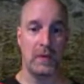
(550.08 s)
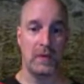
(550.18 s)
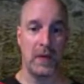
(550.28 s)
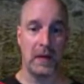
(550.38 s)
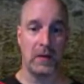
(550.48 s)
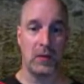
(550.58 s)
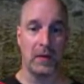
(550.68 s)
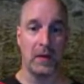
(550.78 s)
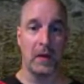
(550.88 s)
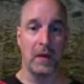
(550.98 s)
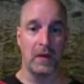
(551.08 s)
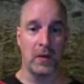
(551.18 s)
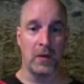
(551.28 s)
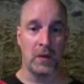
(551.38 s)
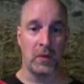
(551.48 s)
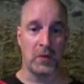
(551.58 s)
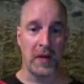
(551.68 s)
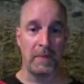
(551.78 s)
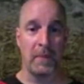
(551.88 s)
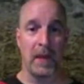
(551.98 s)
Okay, good. No, I won't
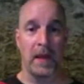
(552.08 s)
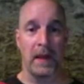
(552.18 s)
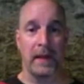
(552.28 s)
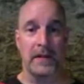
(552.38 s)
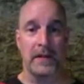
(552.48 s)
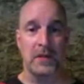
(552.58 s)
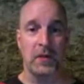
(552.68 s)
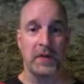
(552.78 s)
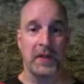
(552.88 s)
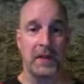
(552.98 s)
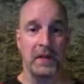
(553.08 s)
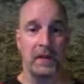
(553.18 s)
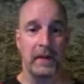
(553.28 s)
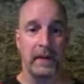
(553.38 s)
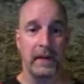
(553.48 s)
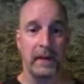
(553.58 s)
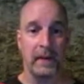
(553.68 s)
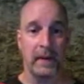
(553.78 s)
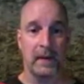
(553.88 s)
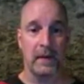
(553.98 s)
die. Let's go over here,
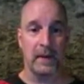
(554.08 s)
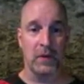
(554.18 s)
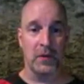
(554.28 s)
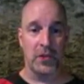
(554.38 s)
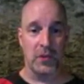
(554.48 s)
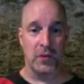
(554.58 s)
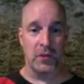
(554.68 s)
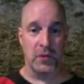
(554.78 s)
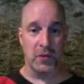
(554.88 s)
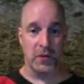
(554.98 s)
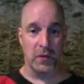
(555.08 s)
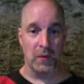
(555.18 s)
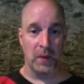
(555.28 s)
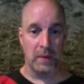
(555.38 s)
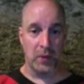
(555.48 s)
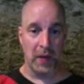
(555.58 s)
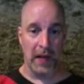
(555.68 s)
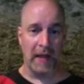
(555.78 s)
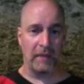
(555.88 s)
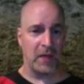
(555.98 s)
and I will show you sort of what I'm doing.
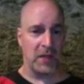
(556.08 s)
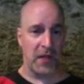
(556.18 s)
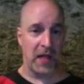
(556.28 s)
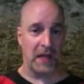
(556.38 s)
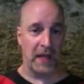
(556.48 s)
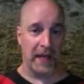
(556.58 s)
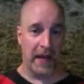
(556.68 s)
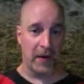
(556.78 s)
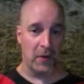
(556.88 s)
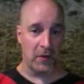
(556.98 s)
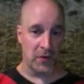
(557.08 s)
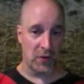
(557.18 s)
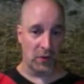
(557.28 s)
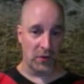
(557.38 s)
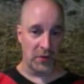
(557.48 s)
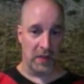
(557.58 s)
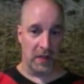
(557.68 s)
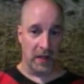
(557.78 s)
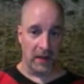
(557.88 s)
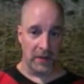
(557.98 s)
I haven't decided yet how to do the circles.
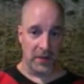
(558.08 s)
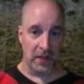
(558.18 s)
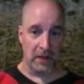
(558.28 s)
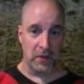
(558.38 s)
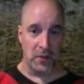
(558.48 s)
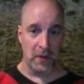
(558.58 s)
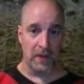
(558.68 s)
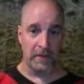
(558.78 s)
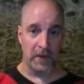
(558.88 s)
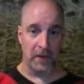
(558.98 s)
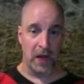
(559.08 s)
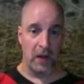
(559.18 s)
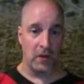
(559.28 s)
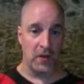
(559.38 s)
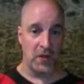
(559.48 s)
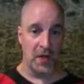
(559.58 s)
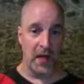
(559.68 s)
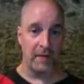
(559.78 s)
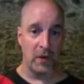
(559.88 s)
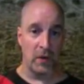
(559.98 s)
I was thinking of doing different colors and
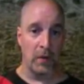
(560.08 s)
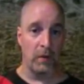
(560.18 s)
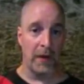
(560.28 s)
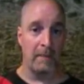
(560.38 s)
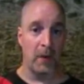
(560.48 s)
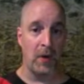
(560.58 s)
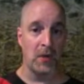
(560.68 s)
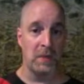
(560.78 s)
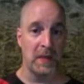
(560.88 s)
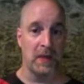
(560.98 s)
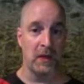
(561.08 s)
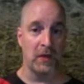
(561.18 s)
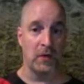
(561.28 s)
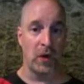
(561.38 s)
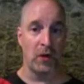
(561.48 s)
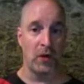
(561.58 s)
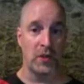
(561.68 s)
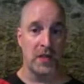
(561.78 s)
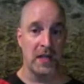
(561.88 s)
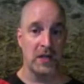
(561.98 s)
having the overlap parts be a darker
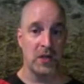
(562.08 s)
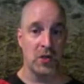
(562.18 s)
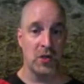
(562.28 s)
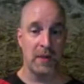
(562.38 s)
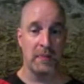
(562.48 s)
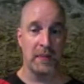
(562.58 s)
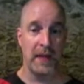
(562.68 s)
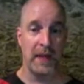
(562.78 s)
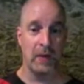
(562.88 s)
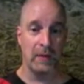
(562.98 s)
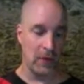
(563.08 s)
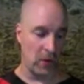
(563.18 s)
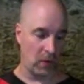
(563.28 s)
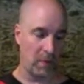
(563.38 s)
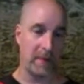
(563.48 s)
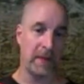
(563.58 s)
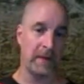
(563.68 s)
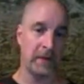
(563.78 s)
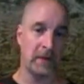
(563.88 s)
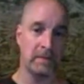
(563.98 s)
tinge or something. I don't even know. Or maybe
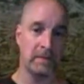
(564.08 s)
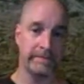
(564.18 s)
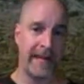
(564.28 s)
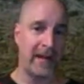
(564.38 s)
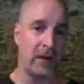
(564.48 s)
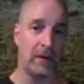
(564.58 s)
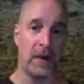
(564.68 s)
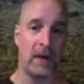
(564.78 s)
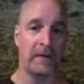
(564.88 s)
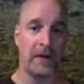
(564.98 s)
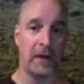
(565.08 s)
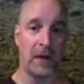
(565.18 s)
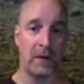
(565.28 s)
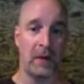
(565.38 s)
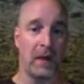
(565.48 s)
different... I don't know. I'll figure it out.